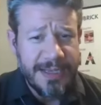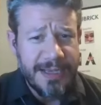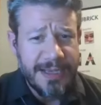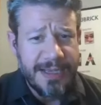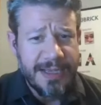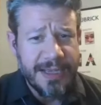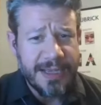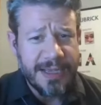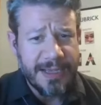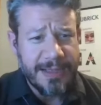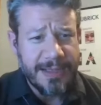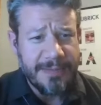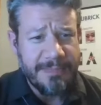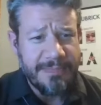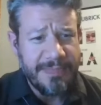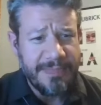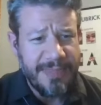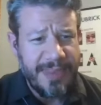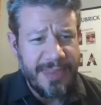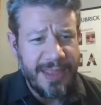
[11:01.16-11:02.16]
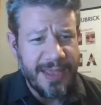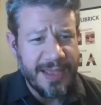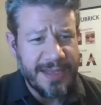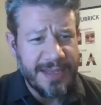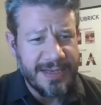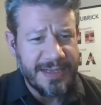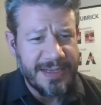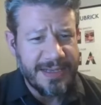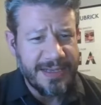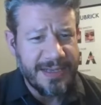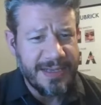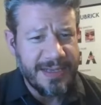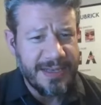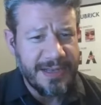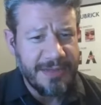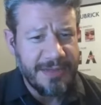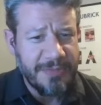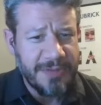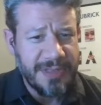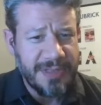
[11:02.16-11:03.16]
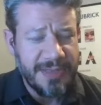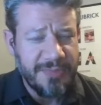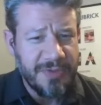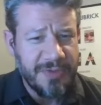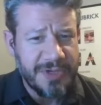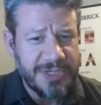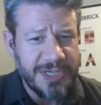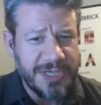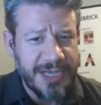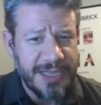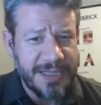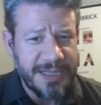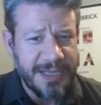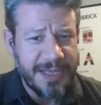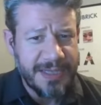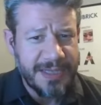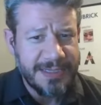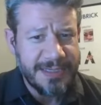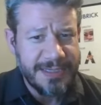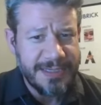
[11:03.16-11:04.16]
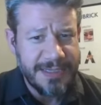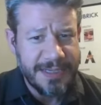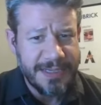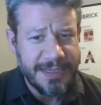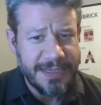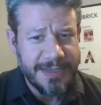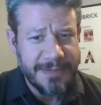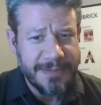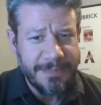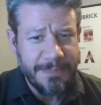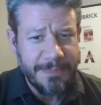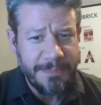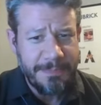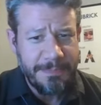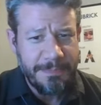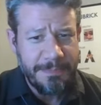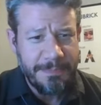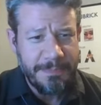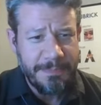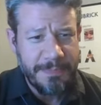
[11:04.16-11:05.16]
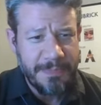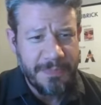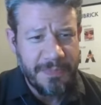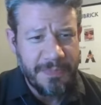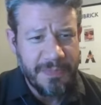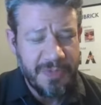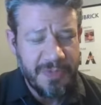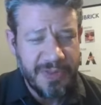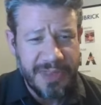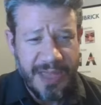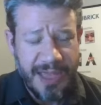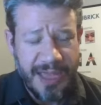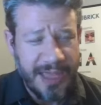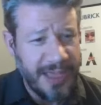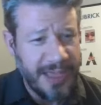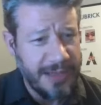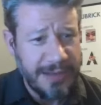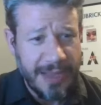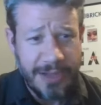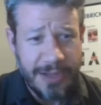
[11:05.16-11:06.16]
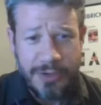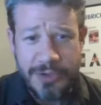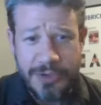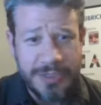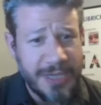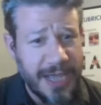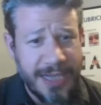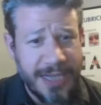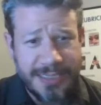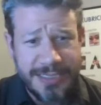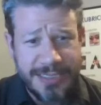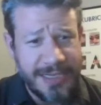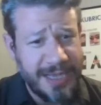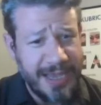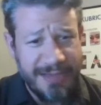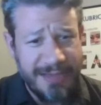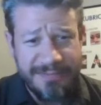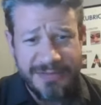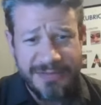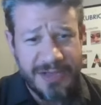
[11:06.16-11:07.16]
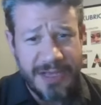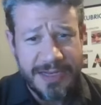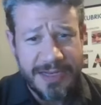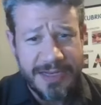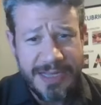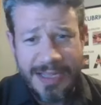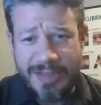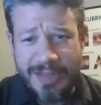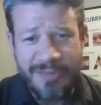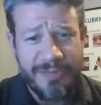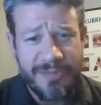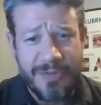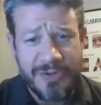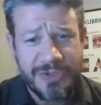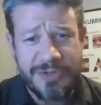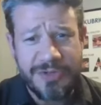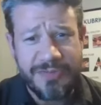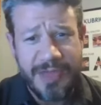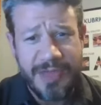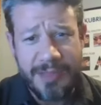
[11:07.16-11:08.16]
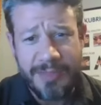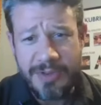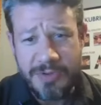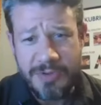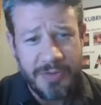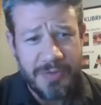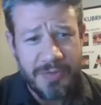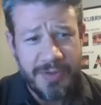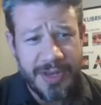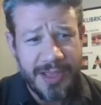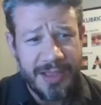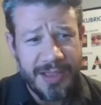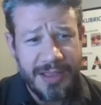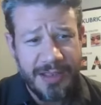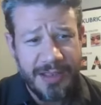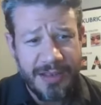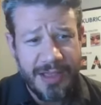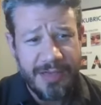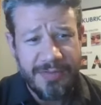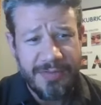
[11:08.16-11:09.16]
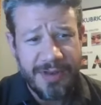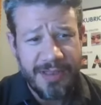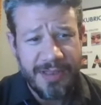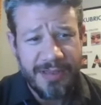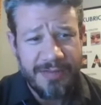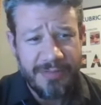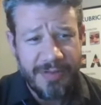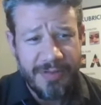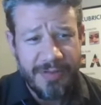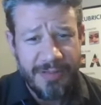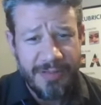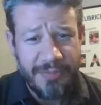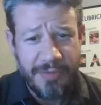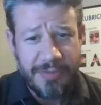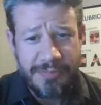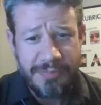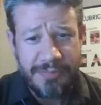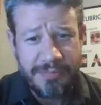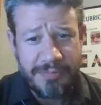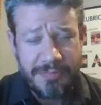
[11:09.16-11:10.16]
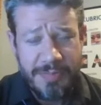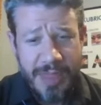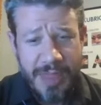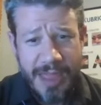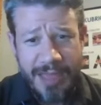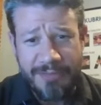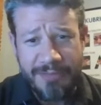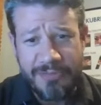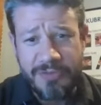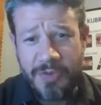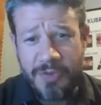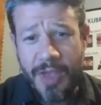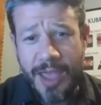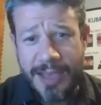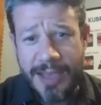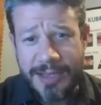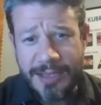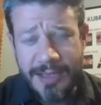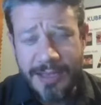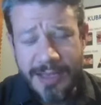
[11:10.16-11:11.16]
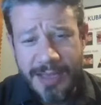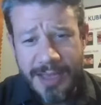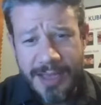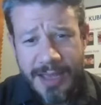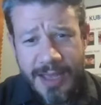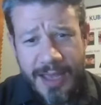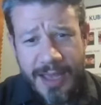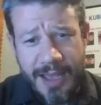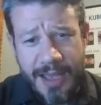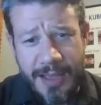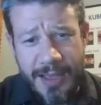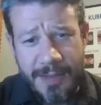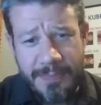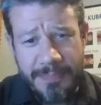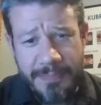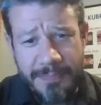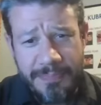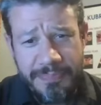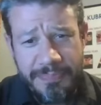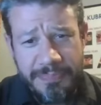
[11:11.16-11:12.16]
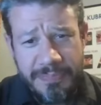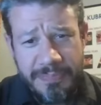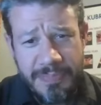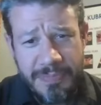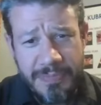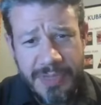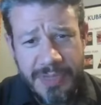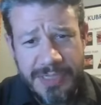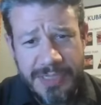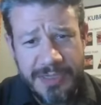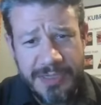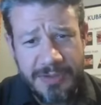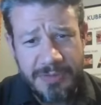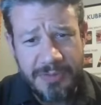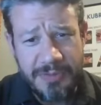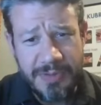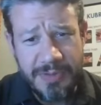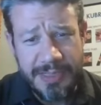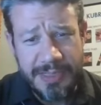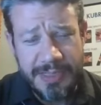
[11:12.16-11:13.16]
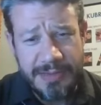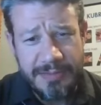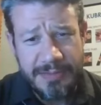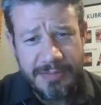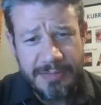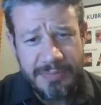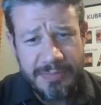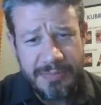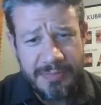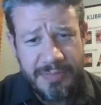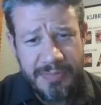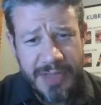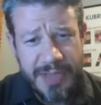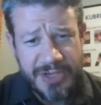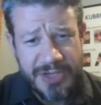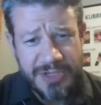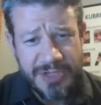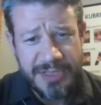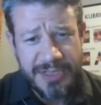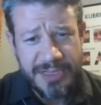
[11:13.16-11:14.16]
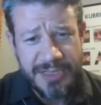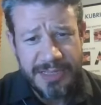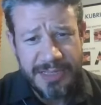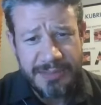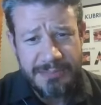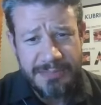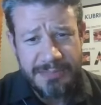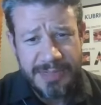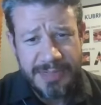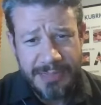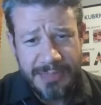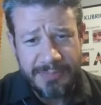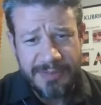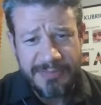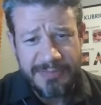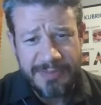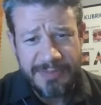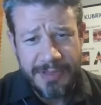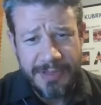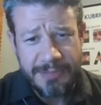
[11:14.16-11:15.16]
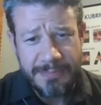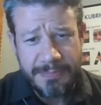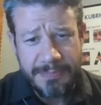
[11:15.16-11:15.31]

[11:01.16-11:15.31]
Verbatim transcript: um, and uh, and I really appreciate that um, really I, I, could not have done his version of Hamlet, nor would I uh, I would ever, ever have tried. Um, but uh, really passionately, deeply felt.